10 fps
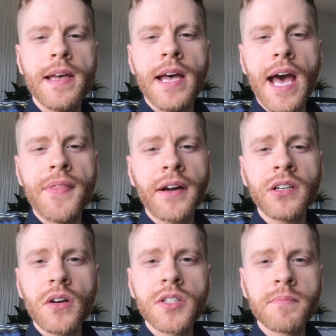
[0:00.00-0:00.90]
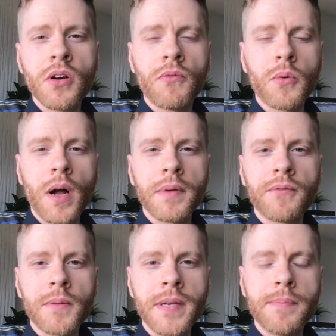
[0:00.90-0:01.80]
And that can also be overwhelming
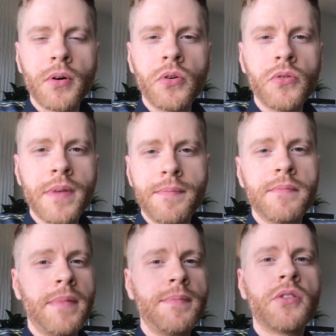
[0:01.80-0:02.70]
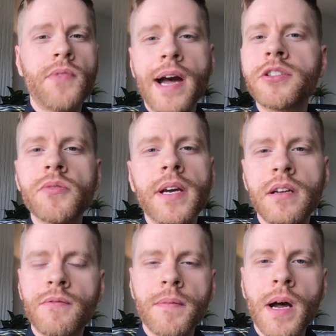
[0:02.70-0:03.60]
for people who maybe
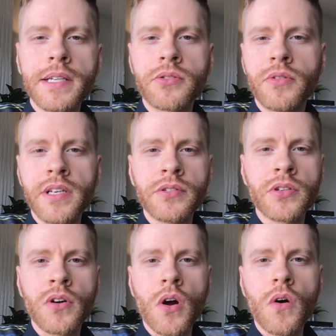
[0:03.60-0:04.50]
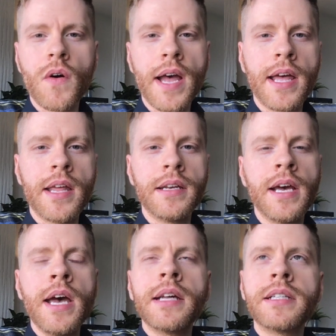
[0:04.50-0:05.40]
graduated from high school years ago and
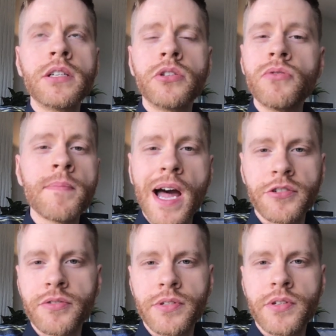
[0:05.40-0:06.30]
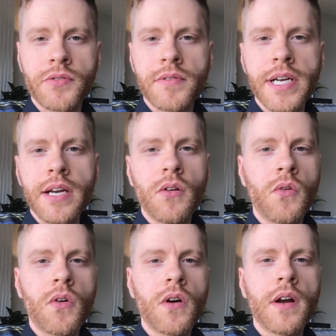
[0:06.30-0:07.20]
didn't do a bachelor's degree
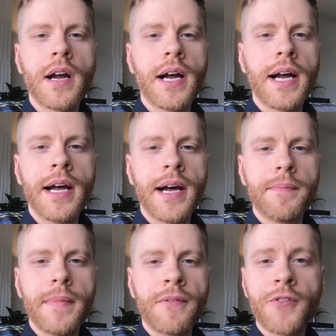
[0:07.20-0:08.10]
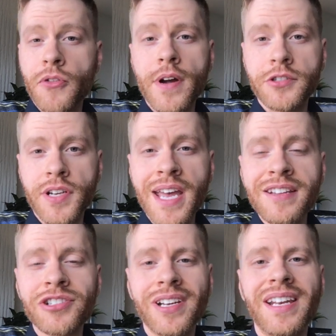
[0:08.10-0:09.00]
or further
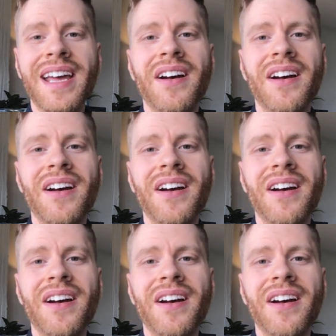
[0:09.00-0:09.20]
education,